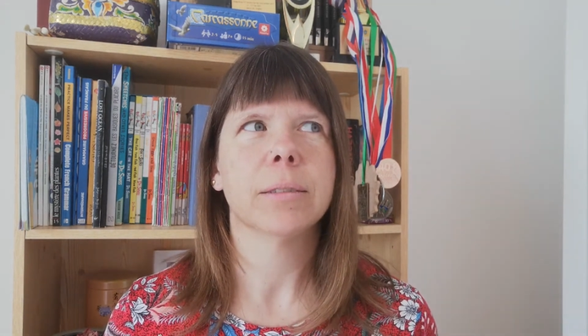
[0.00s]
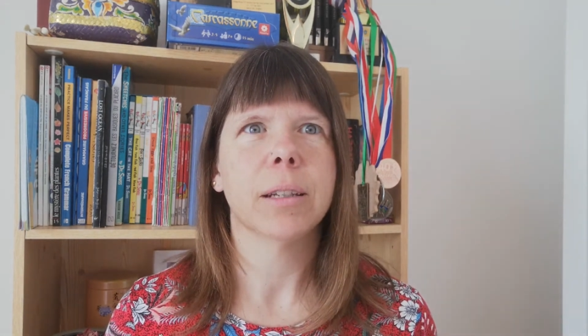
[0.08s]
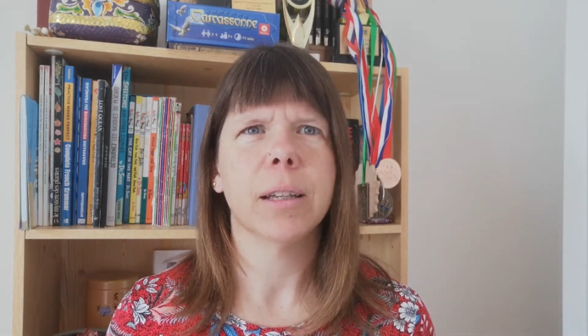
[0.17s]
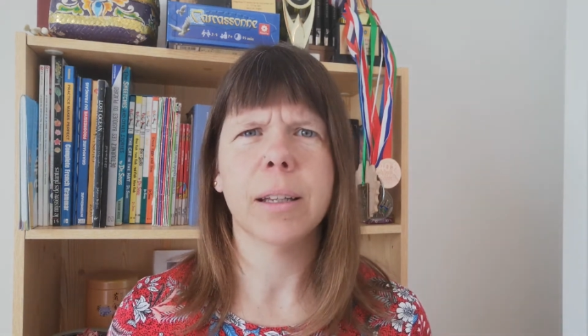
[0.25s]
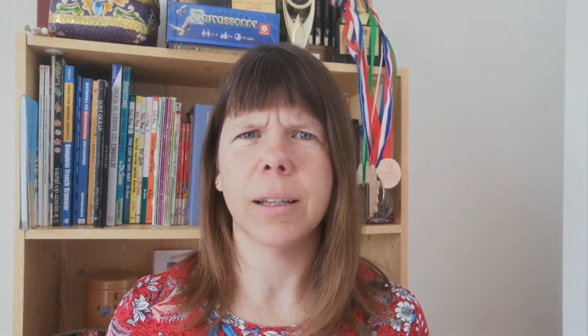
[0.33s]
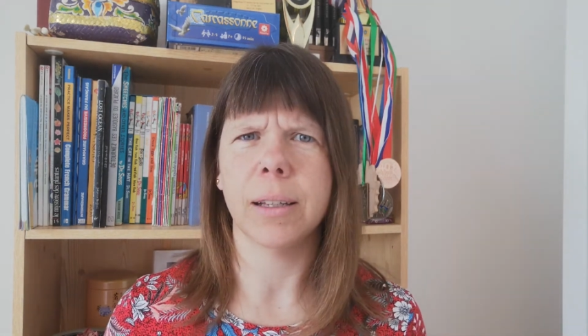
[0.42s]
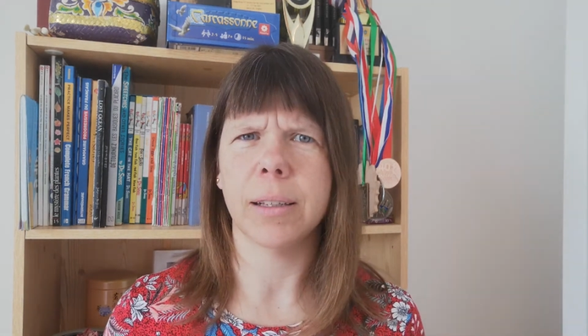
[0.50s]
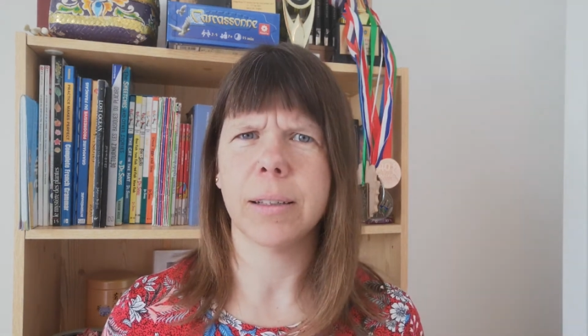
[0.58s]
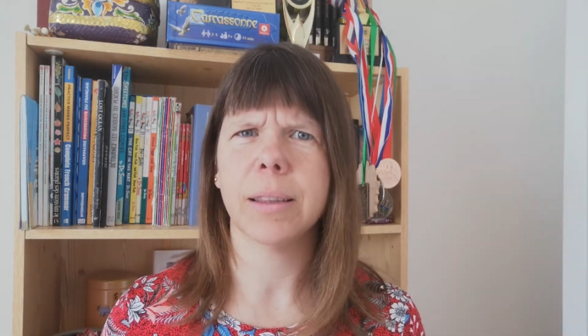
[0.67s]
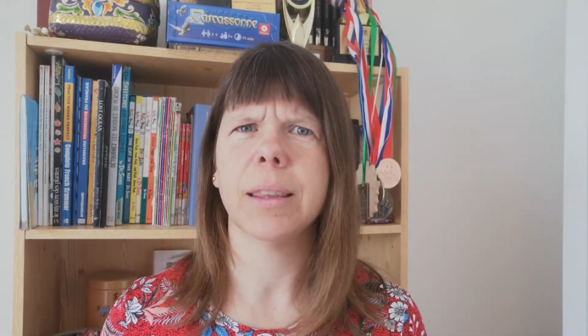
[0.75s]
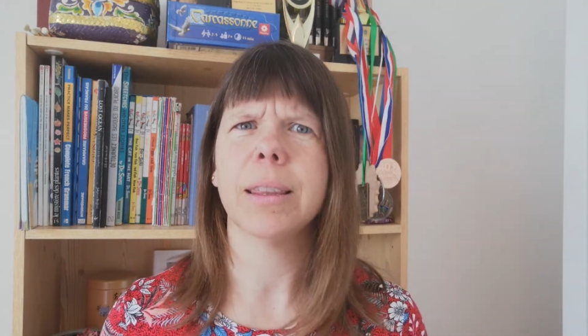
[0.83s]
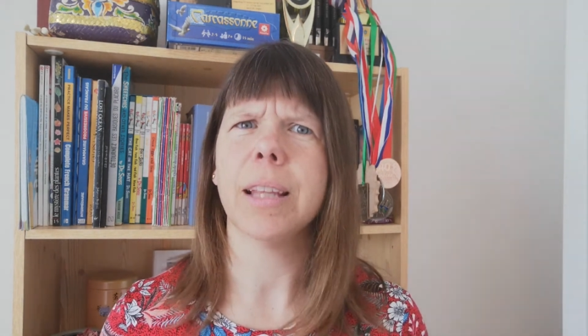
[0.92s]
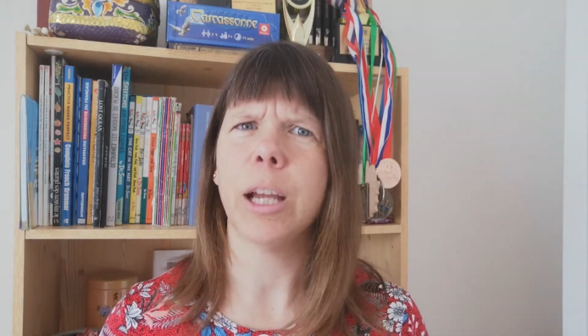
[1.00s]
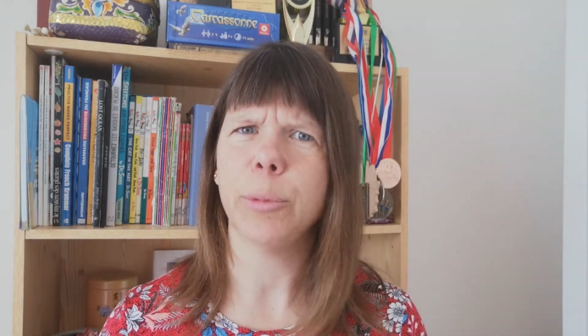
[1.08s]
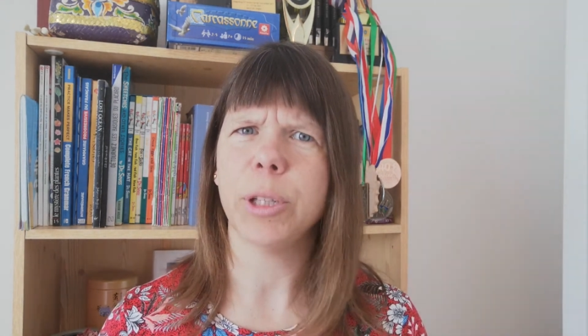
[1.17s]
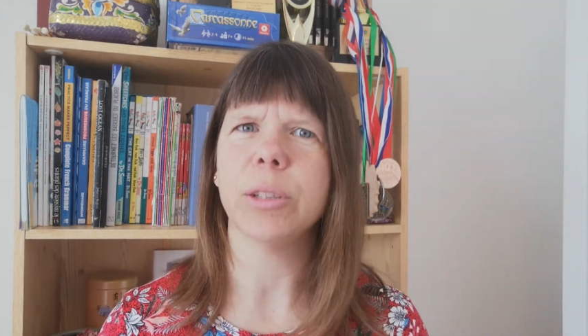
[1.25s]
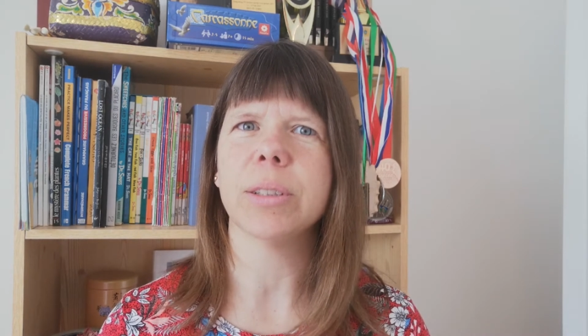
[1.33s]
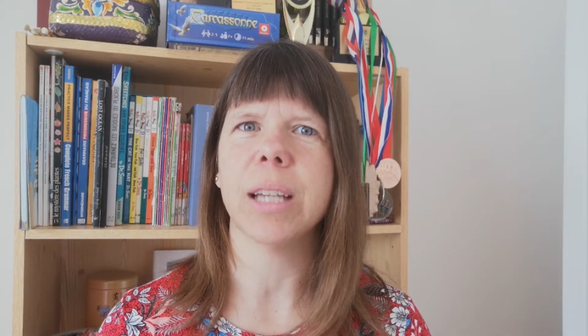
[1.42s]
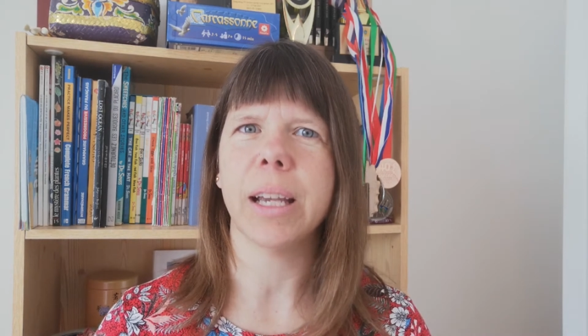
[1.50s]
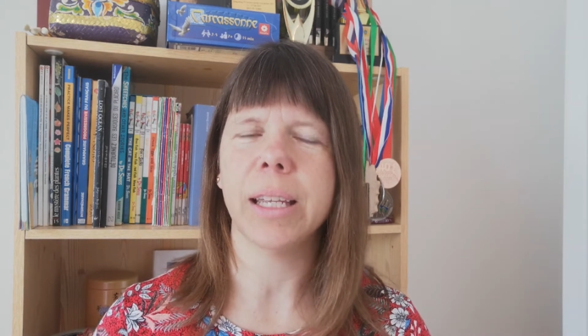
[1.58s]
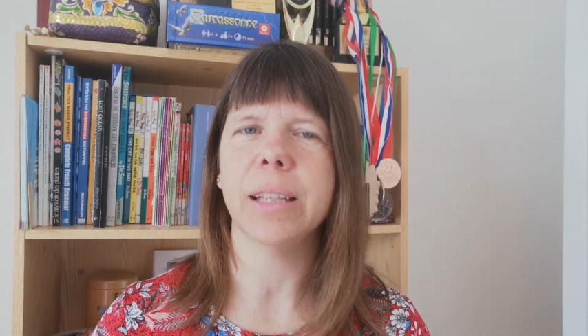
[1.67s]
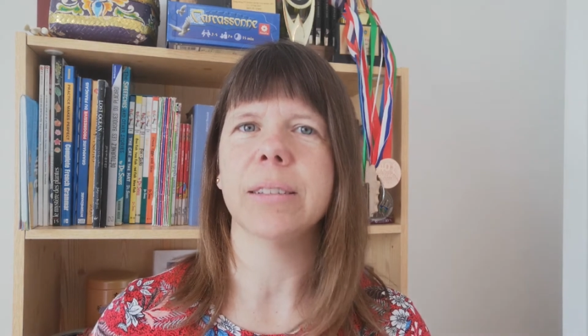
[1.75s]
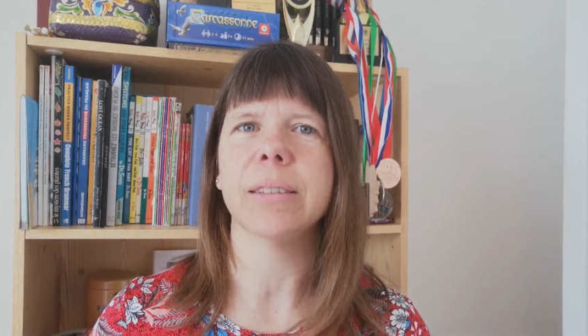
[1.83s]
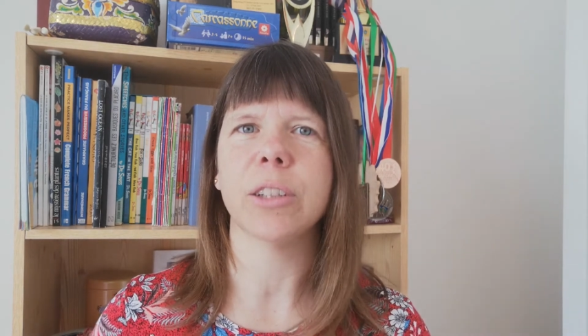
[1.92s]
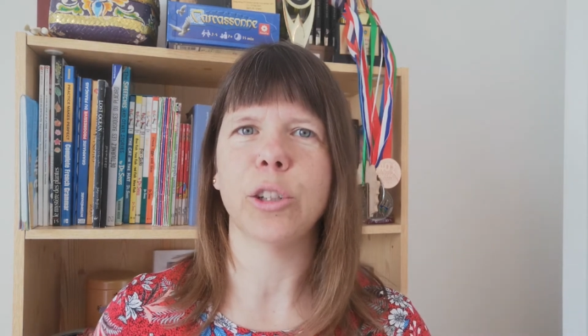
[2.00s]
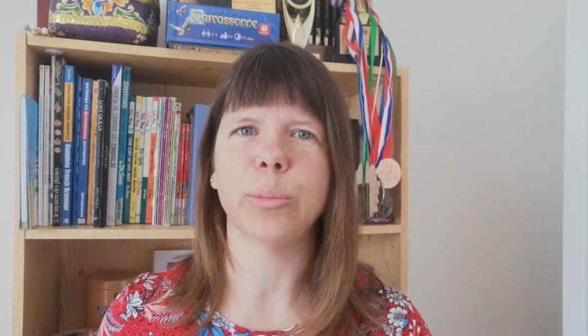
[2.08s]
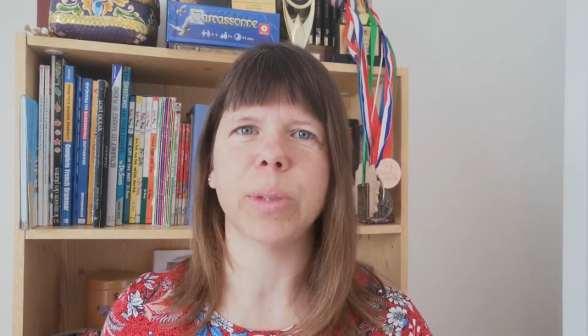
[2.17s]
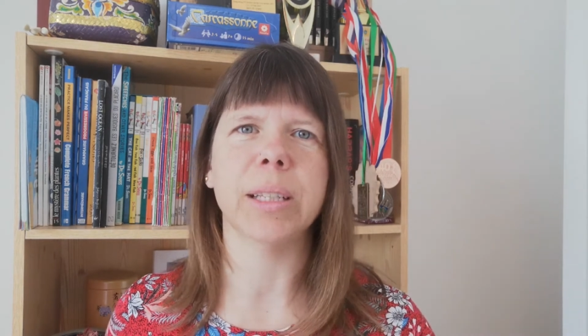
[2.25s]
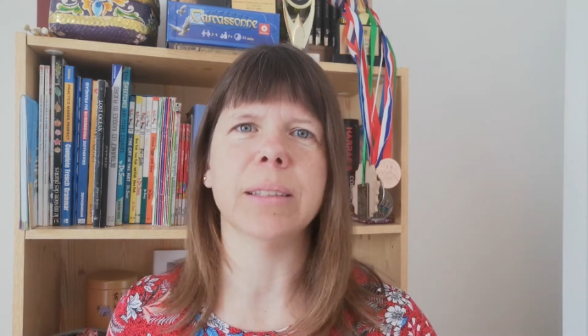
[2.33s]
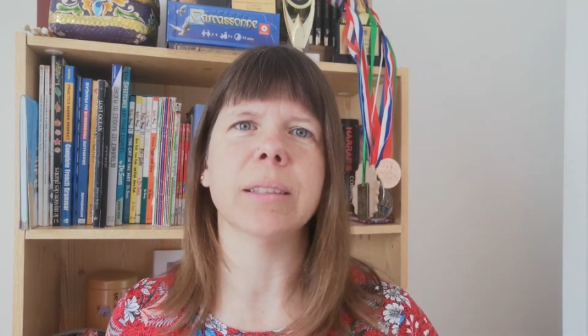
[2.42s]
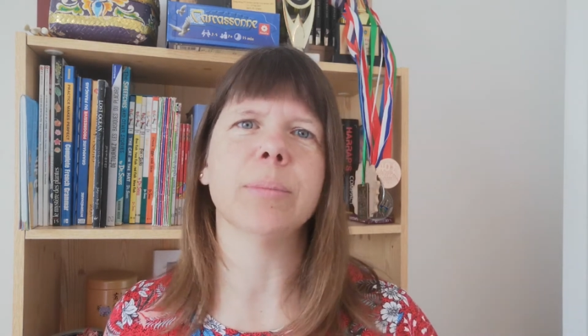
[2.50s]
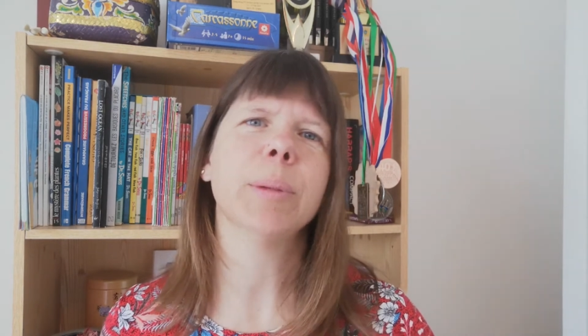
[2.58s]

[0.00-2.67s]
huh, I'm a little tight in certain places.